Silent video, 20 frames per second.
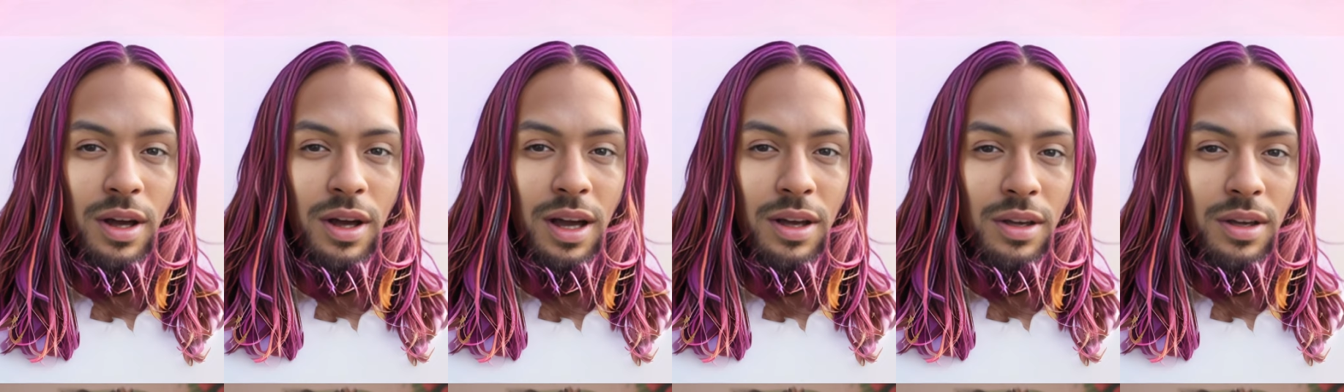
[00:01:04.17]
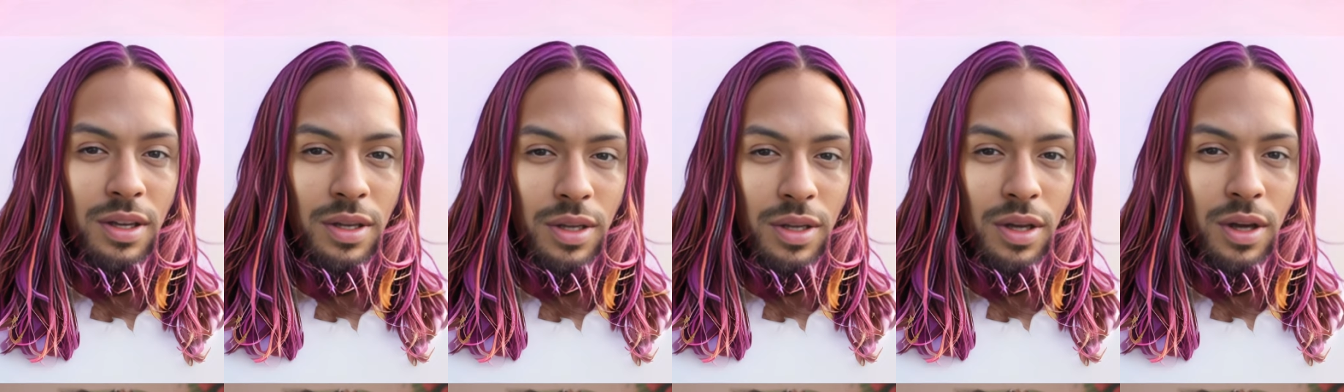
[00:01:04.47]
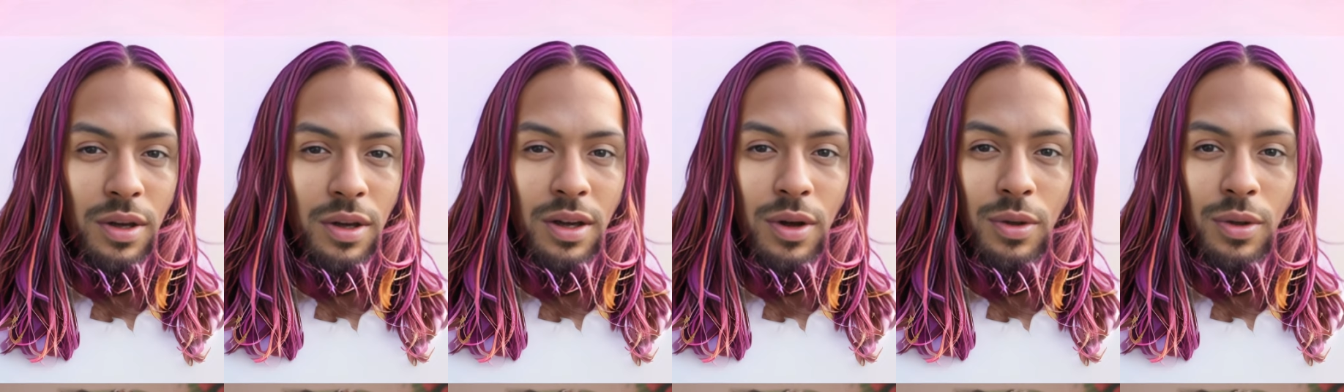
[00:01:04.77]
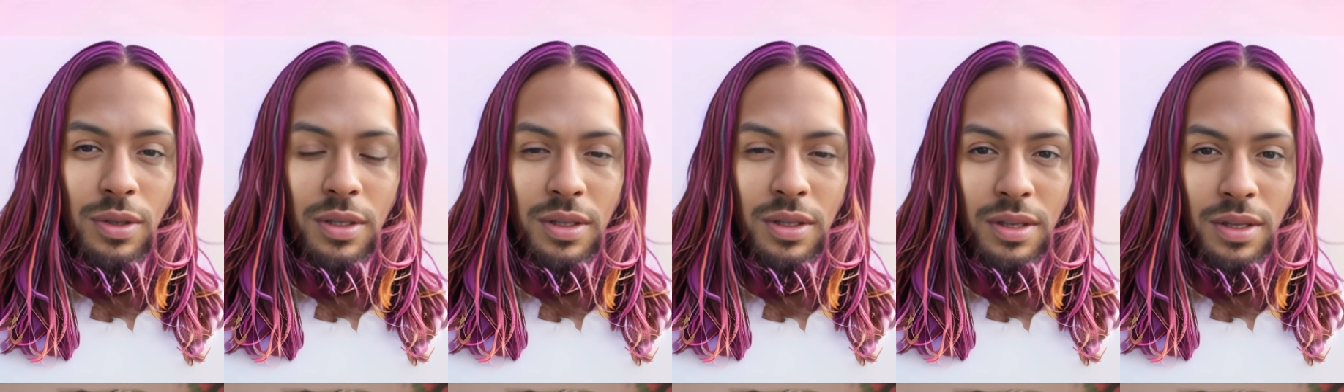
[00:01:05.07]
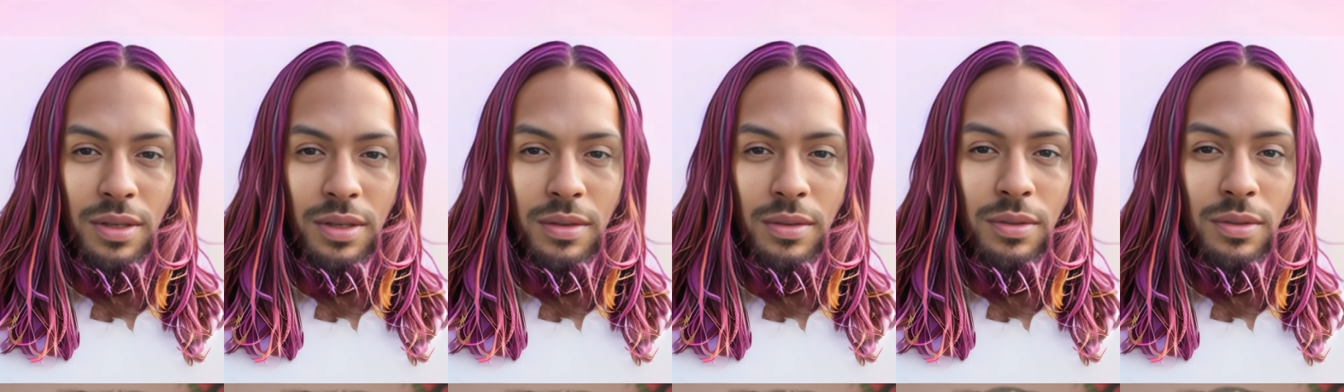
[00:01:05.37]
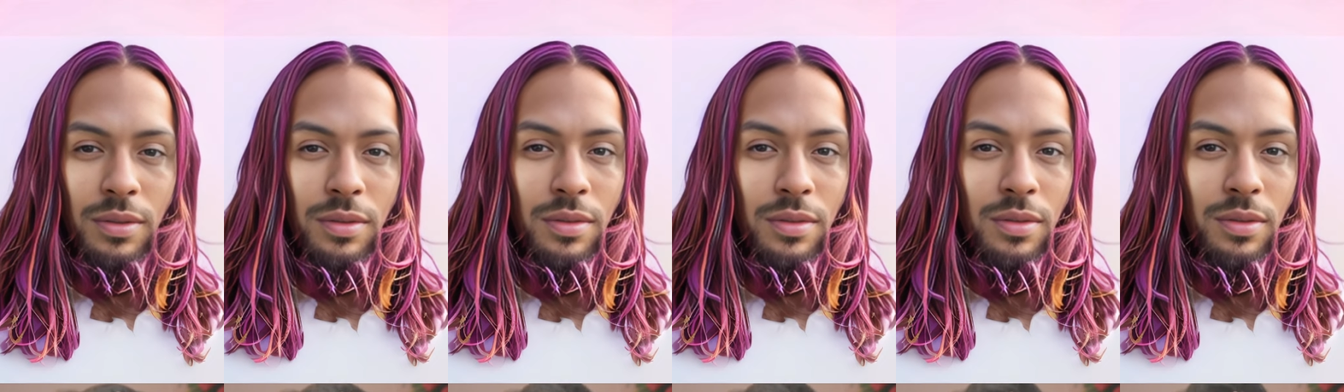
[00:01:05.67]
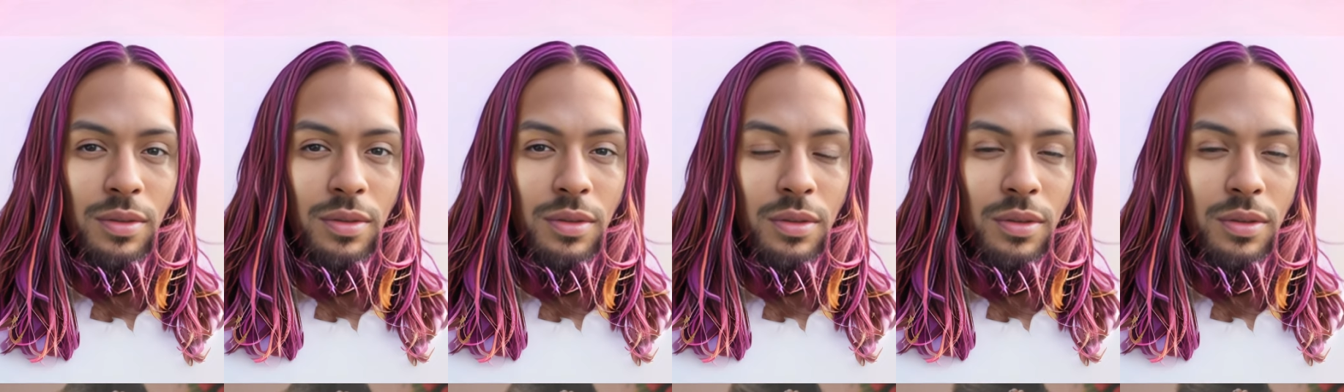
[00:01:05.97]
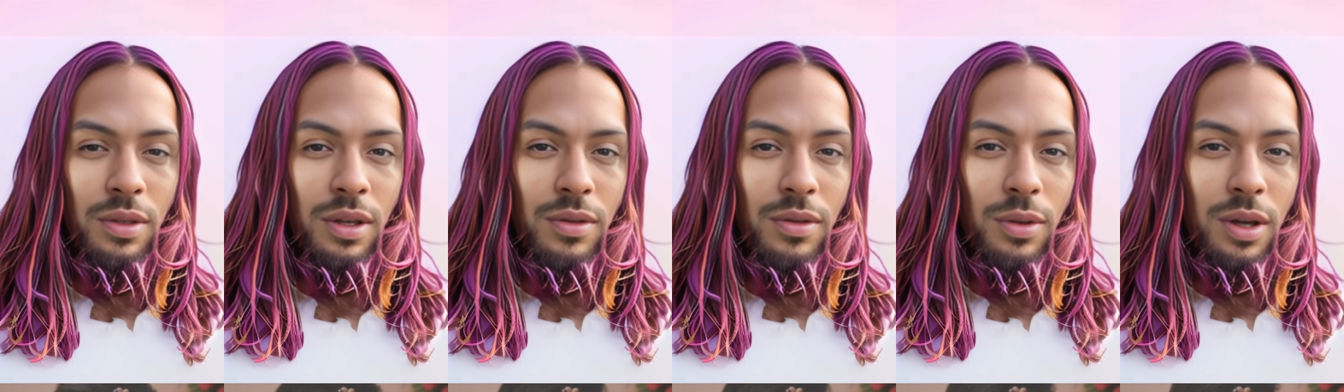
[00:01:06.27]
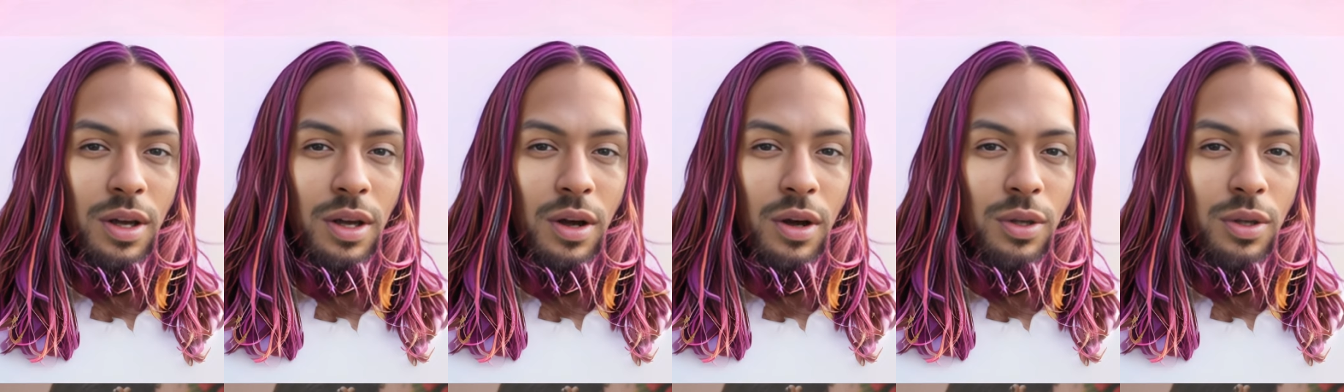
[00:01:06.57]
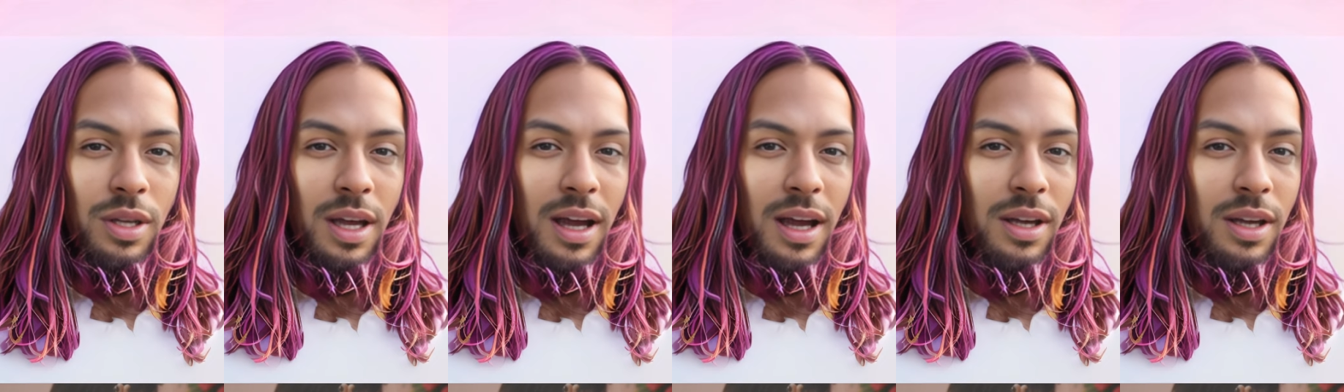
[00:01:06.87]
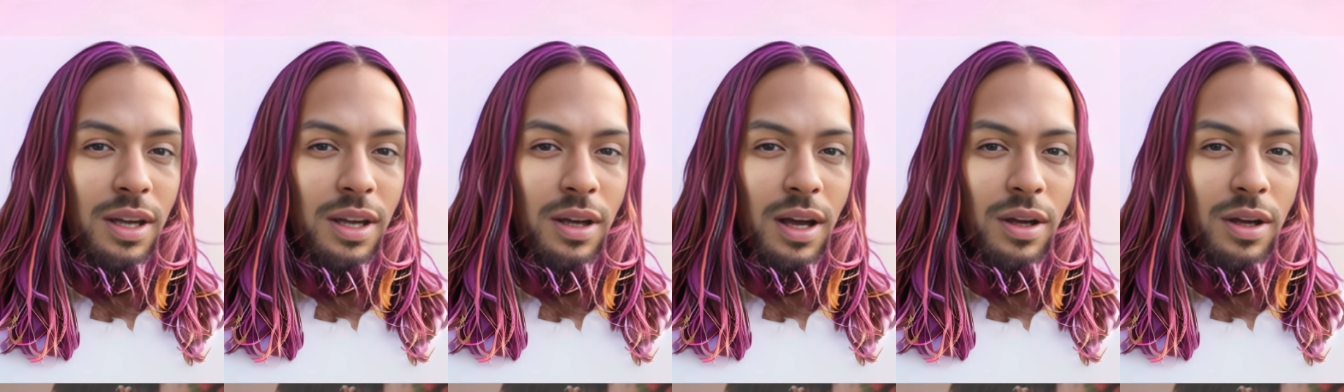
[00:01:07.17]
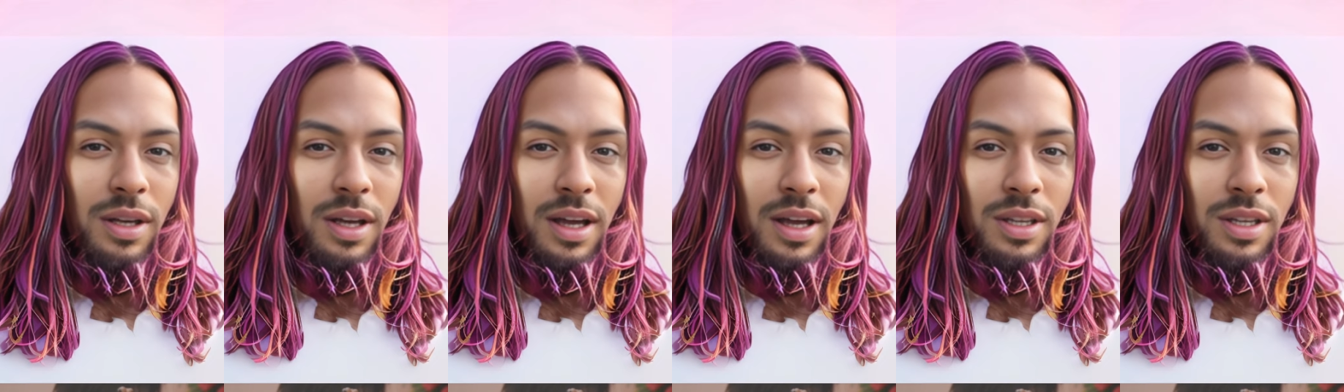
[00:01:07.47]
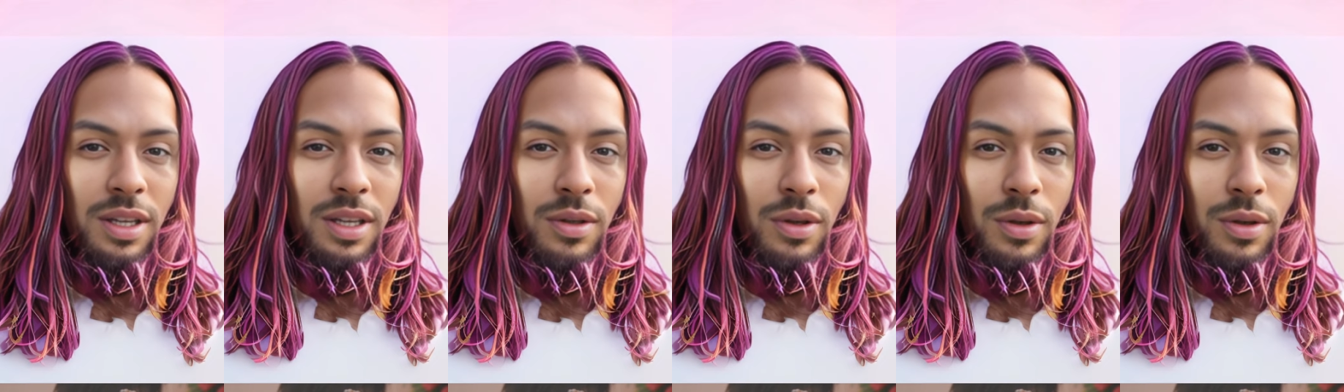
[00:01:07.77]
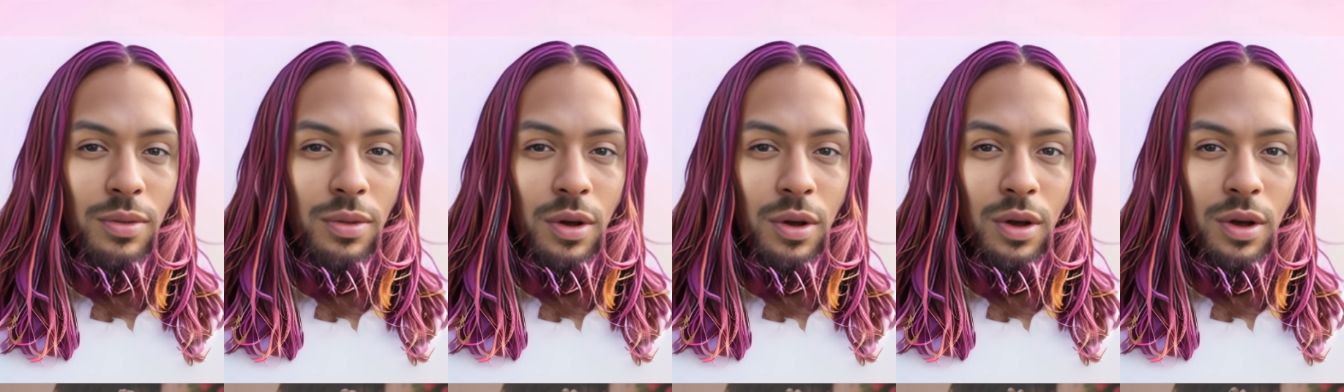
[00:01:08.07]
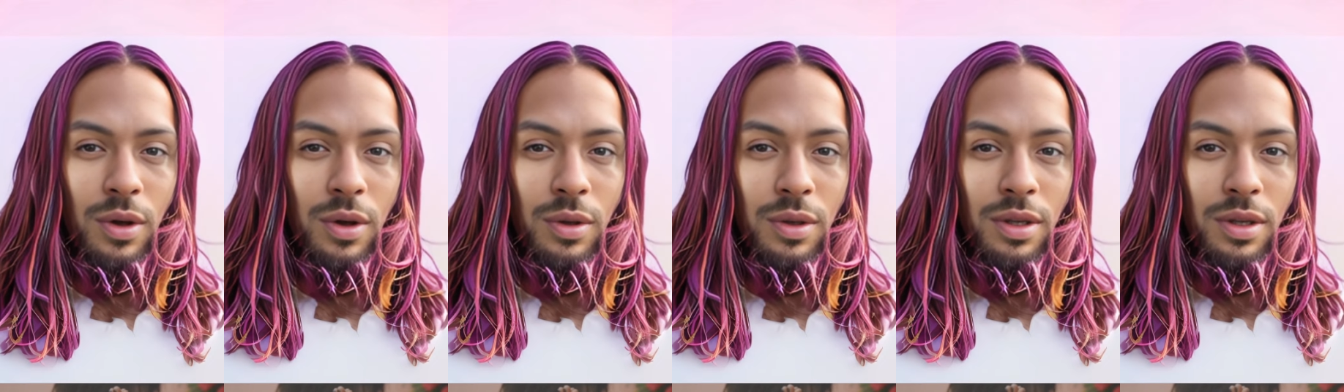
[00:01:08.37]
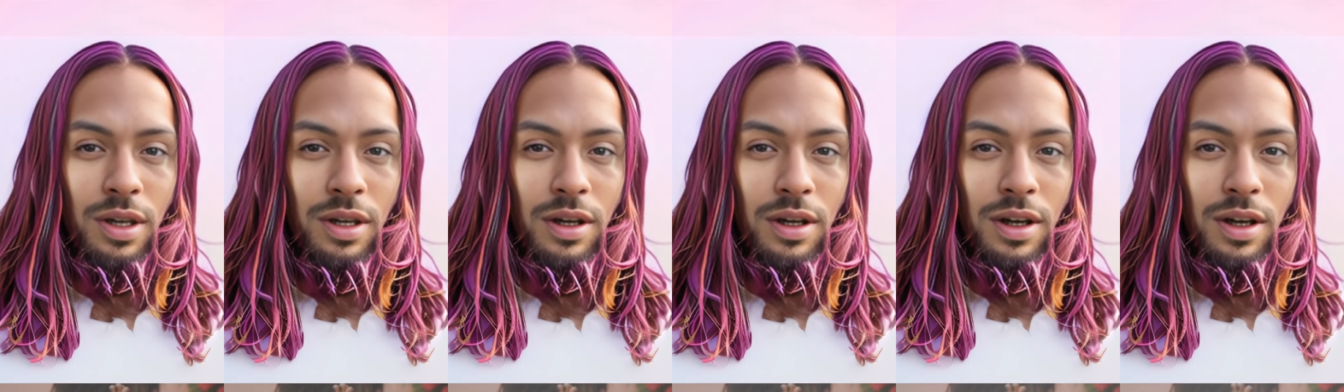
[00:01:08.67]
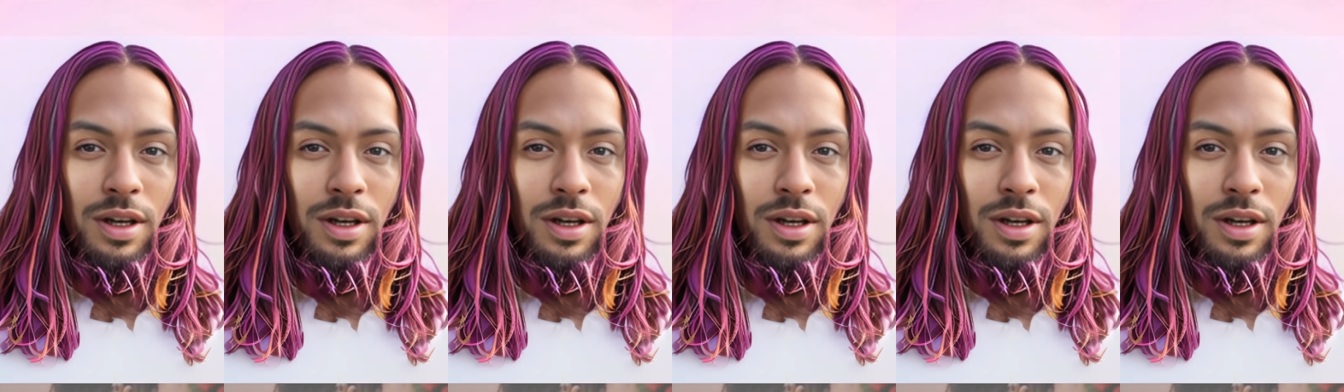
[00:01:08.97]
energy close and we close any unnecessary portals